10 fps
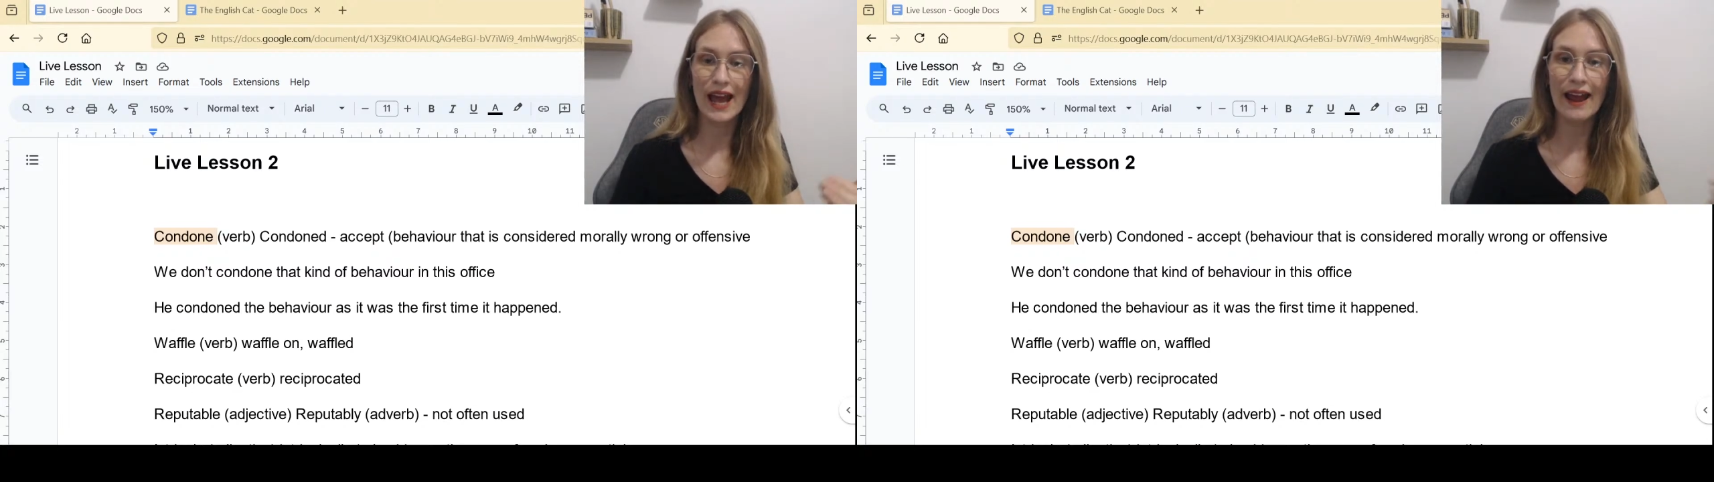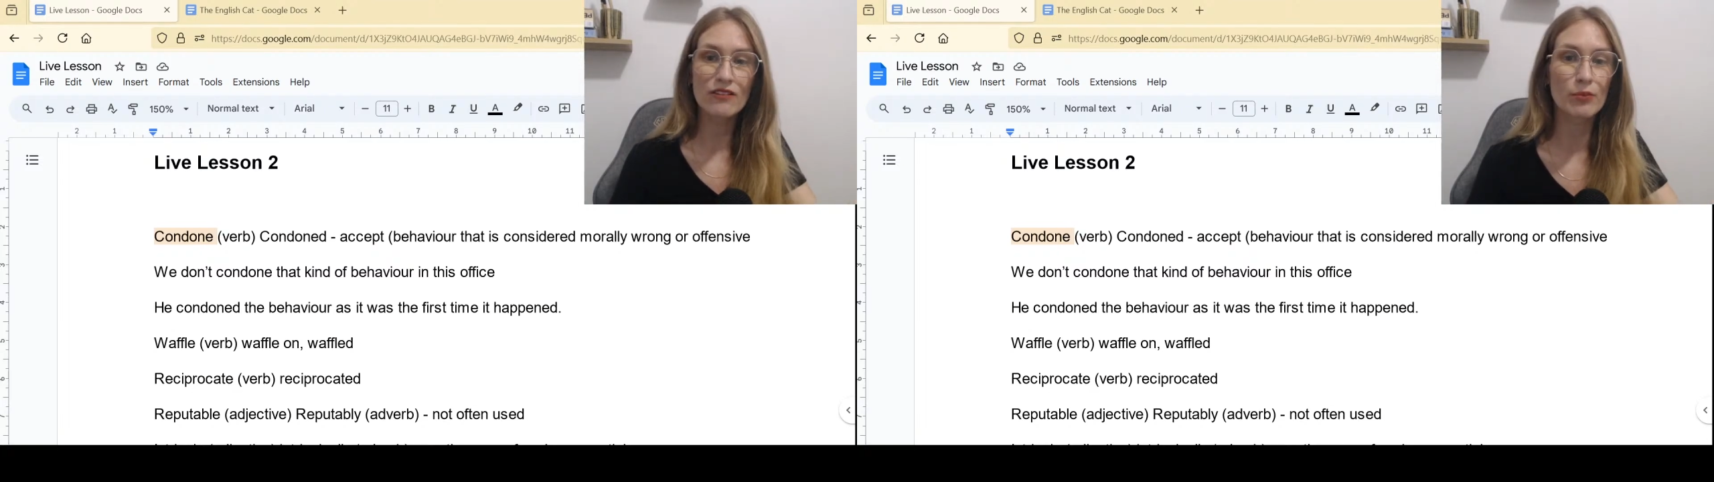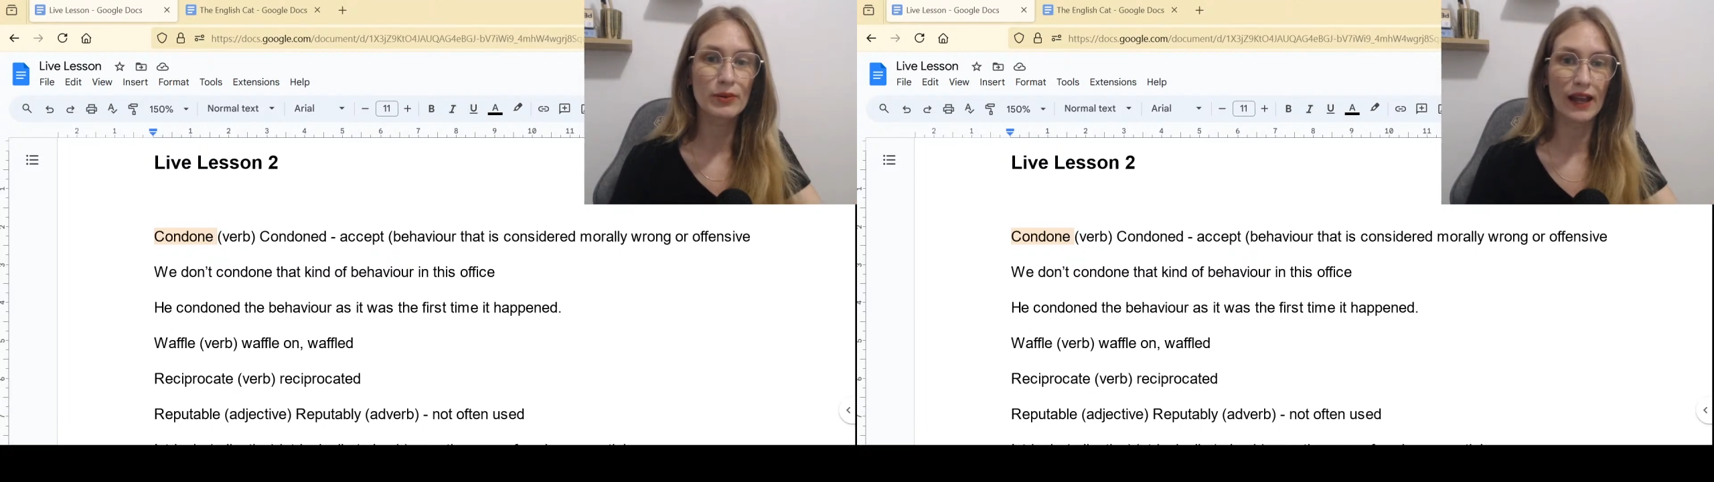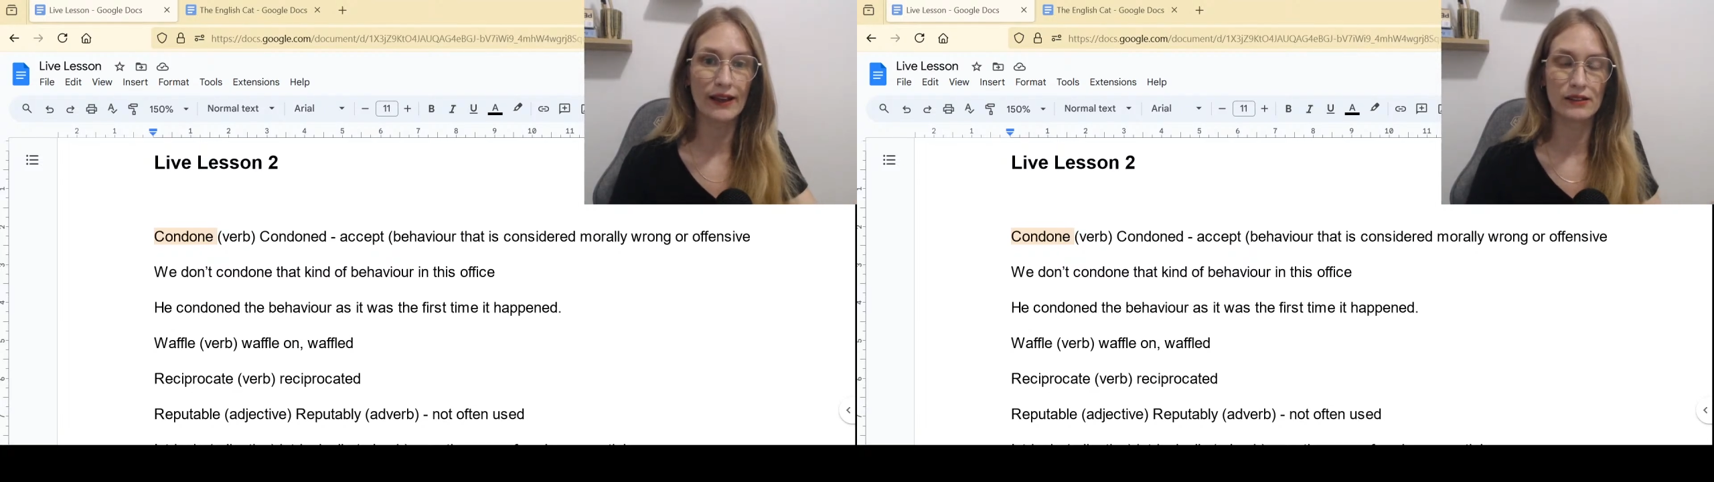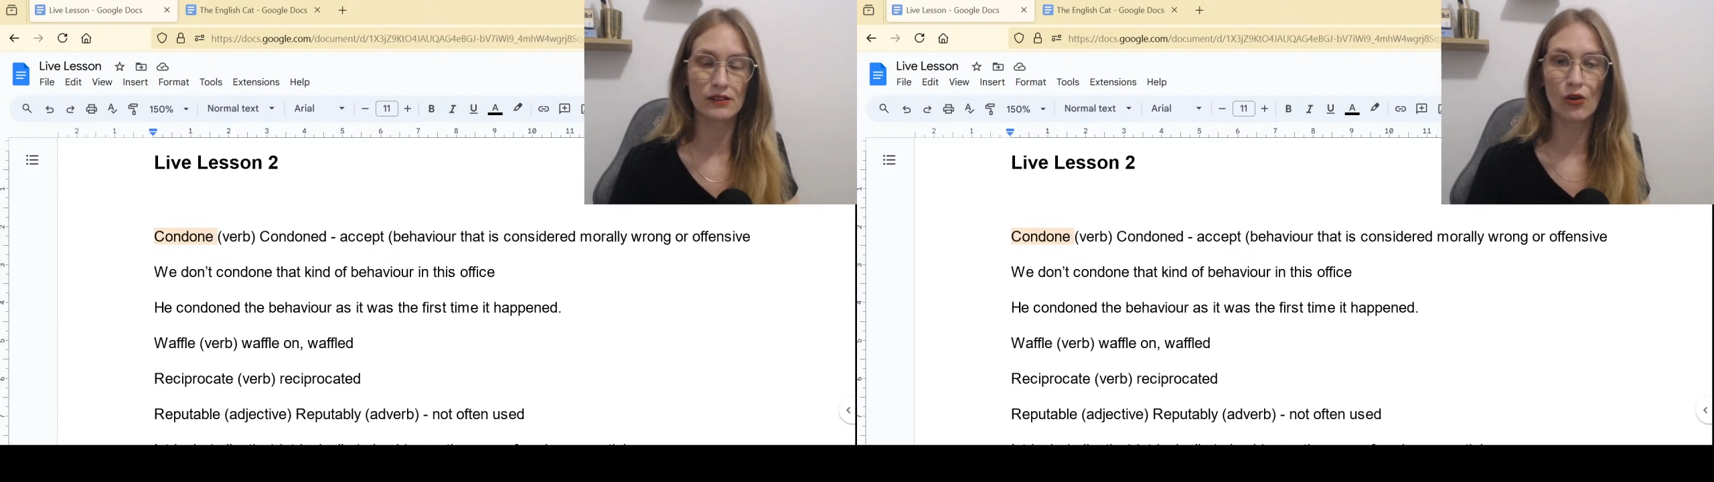
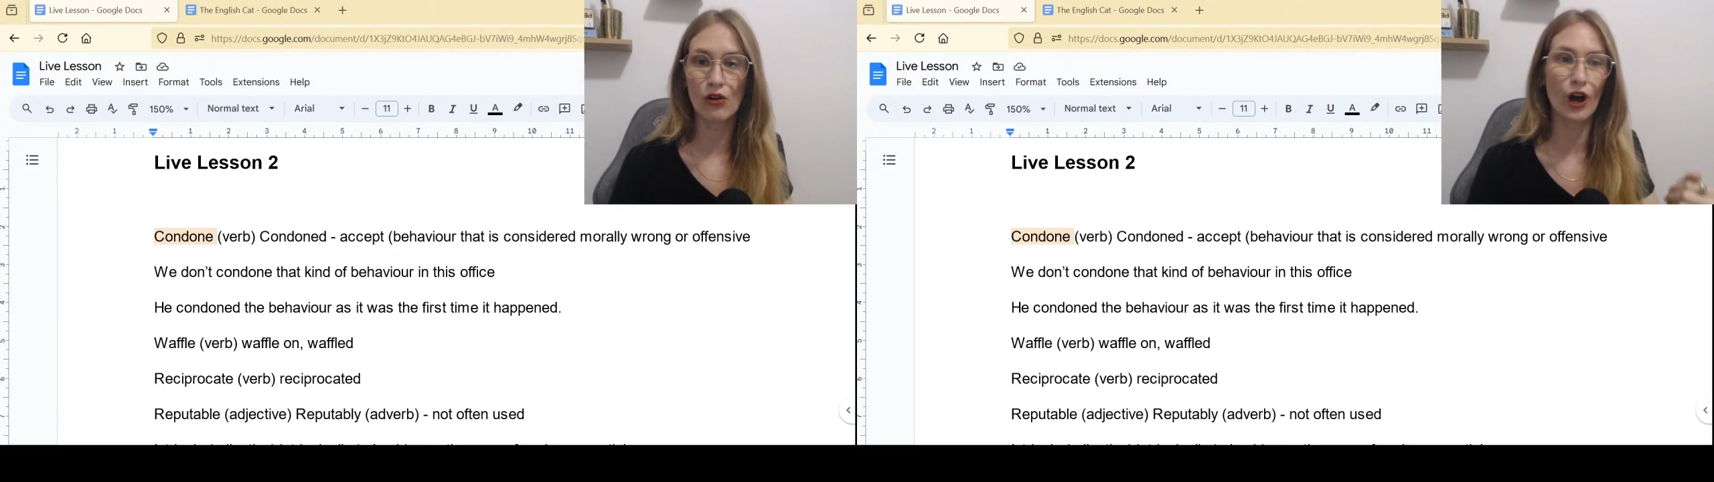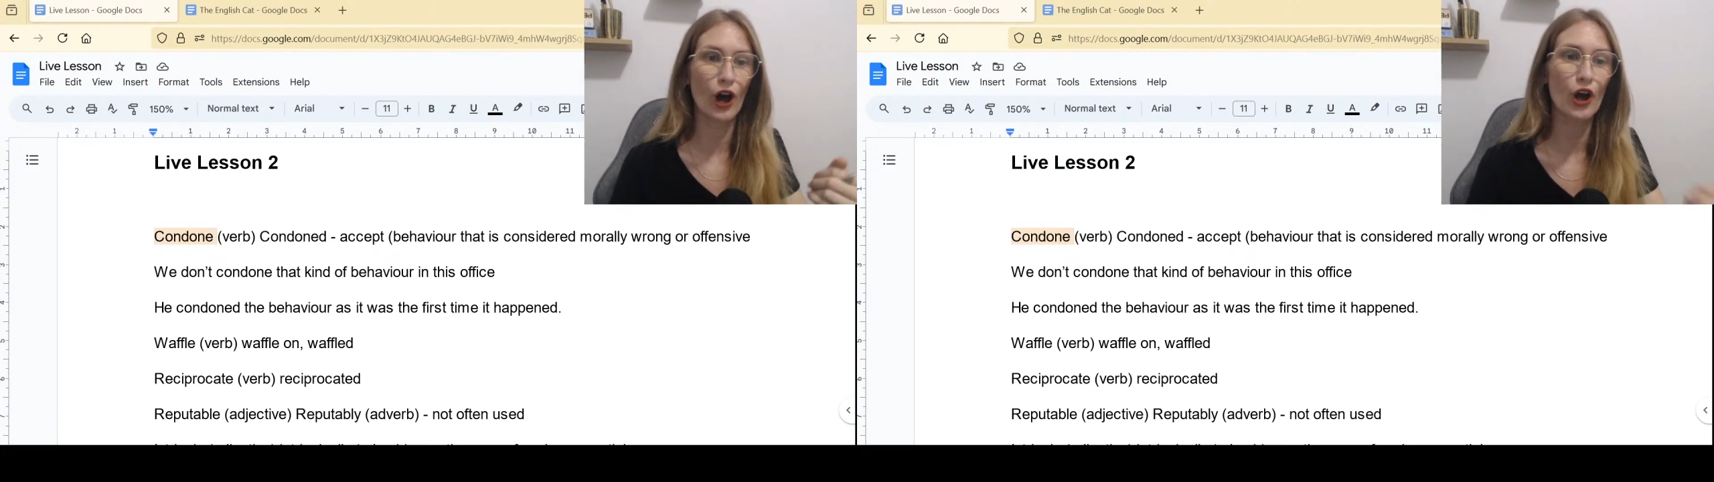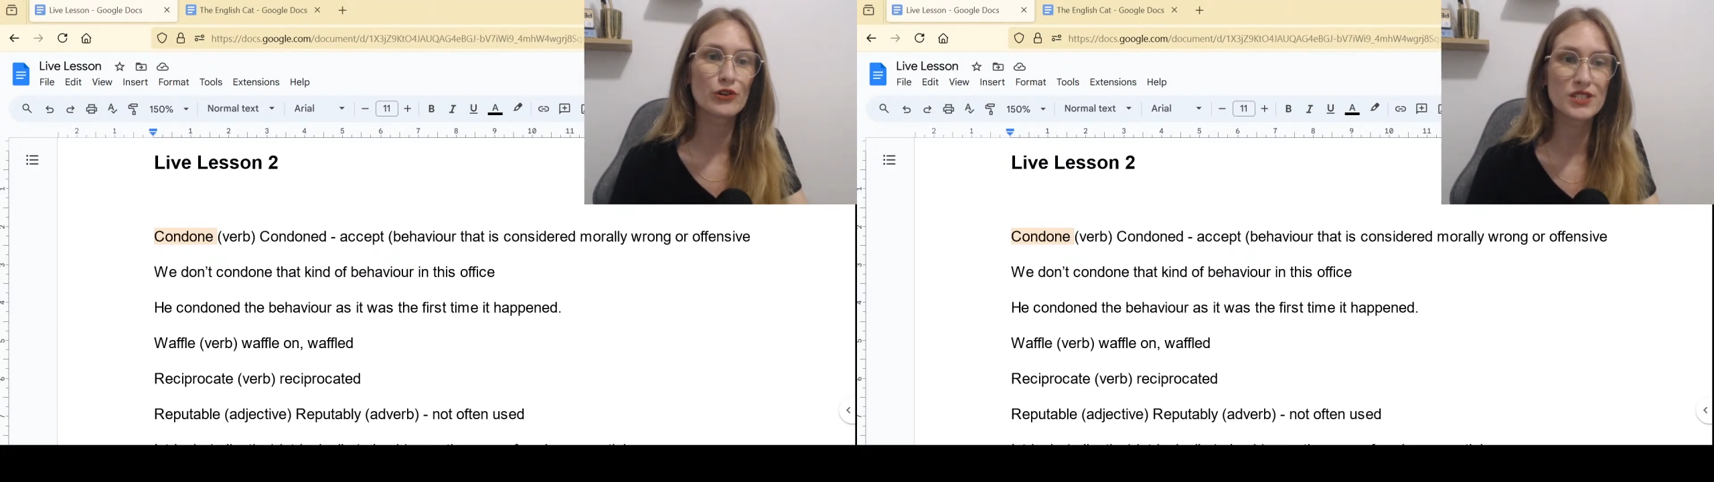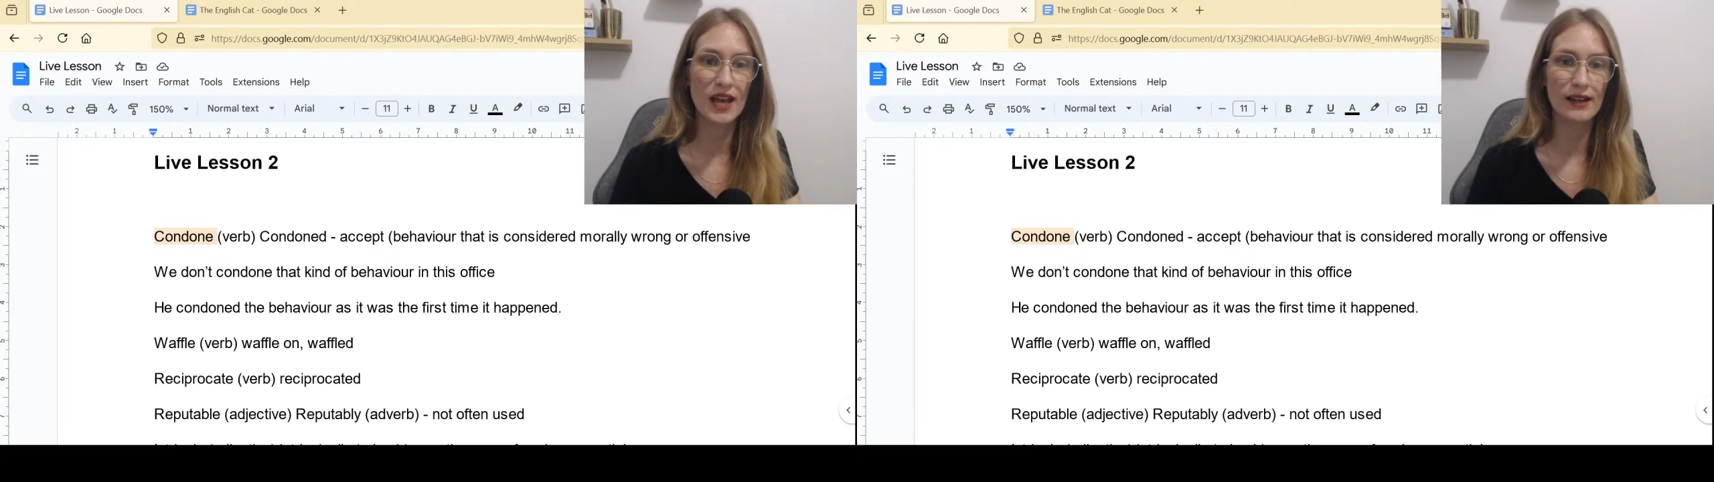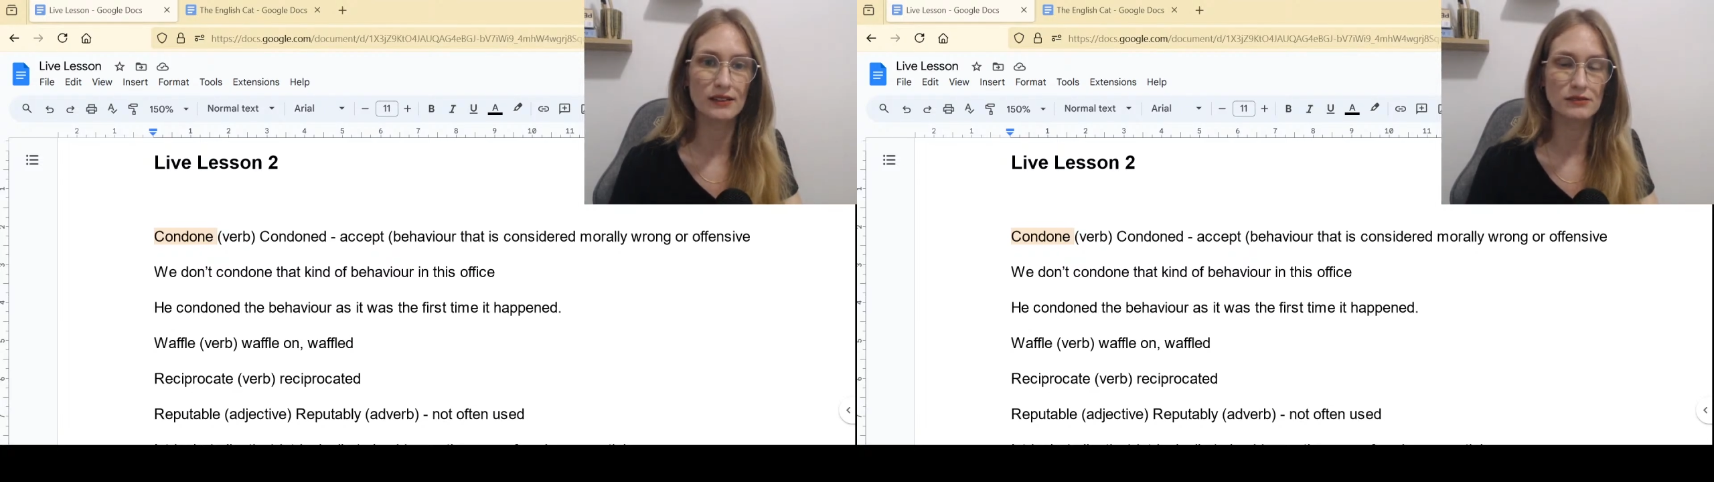aeroplane or a
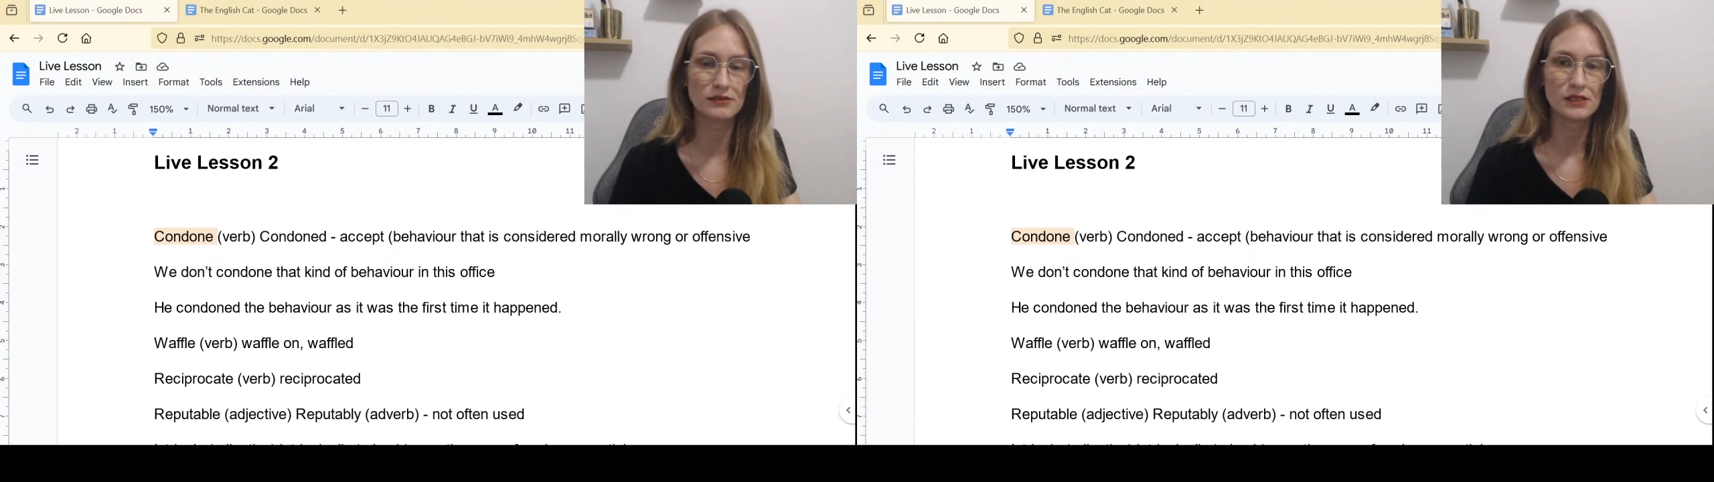hotel.